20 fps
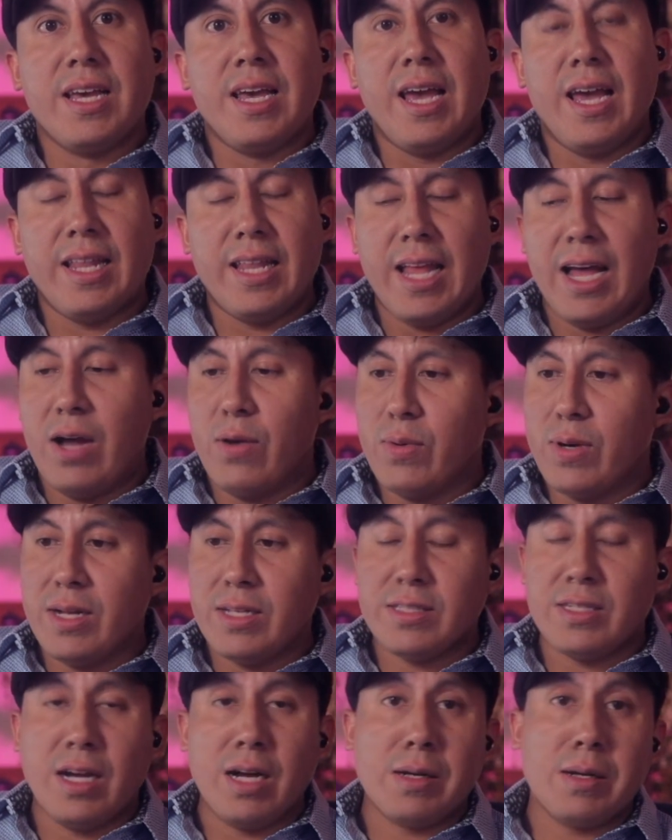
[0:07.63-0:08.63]
And now we're going
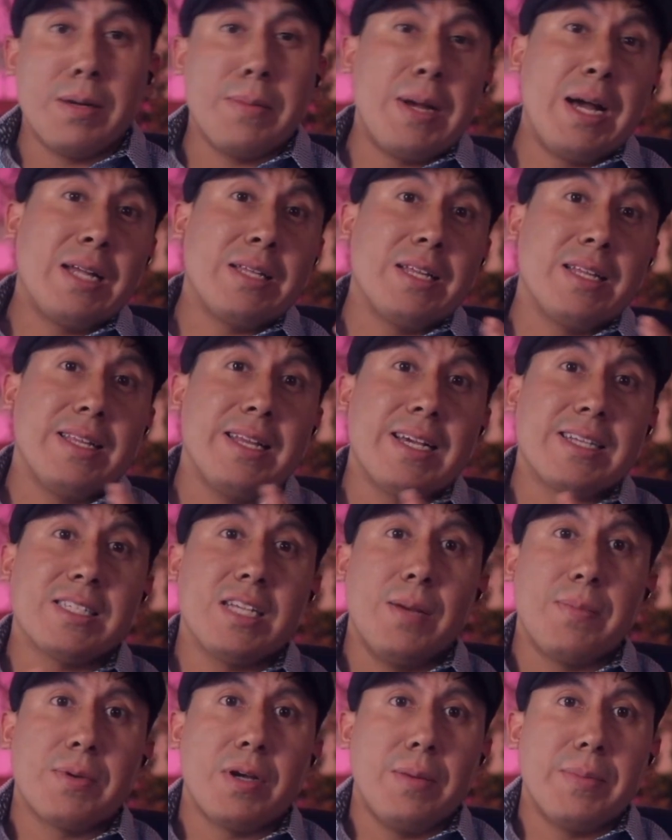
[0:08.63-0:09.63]
to talk about the next
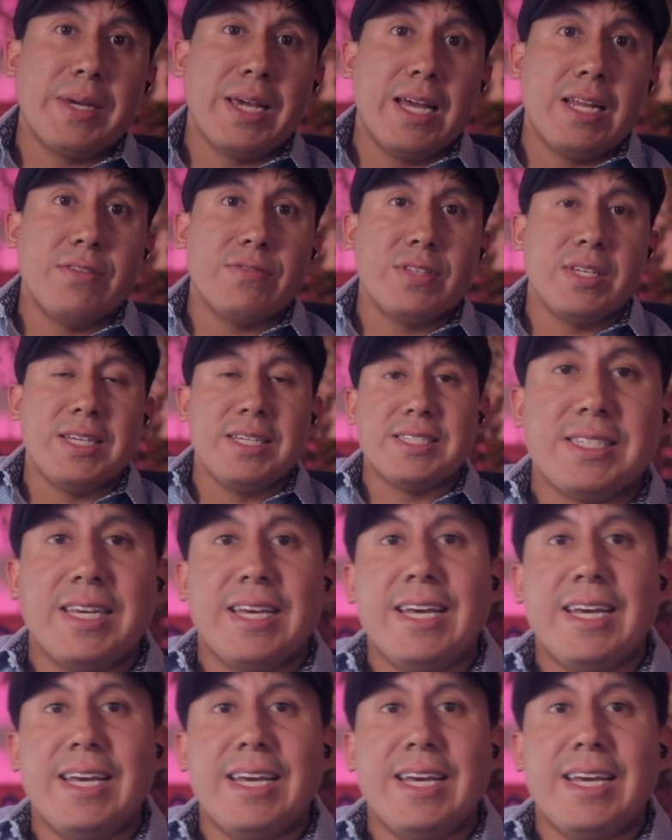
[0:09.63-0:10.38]
upcoming NFTs